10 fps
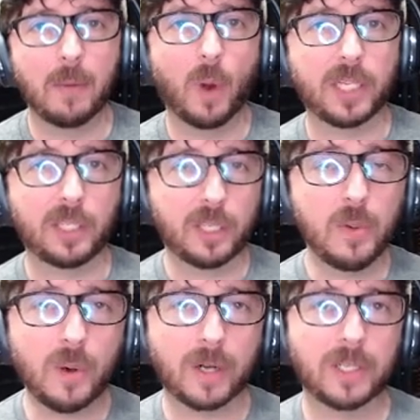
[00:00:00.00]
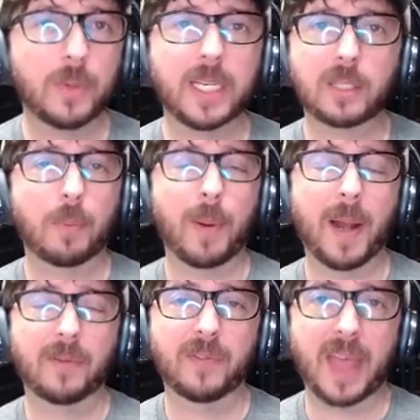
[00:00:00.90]
what you are doing to prepare
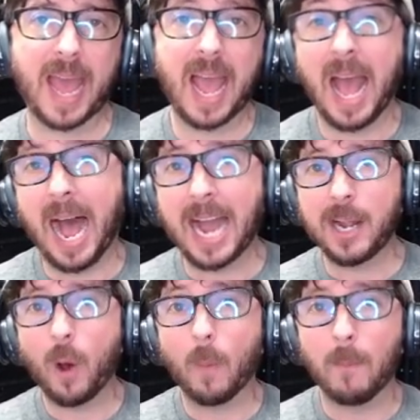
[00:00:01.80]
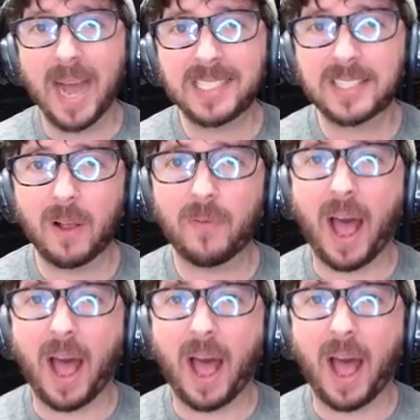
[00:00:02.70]
for that I know myself,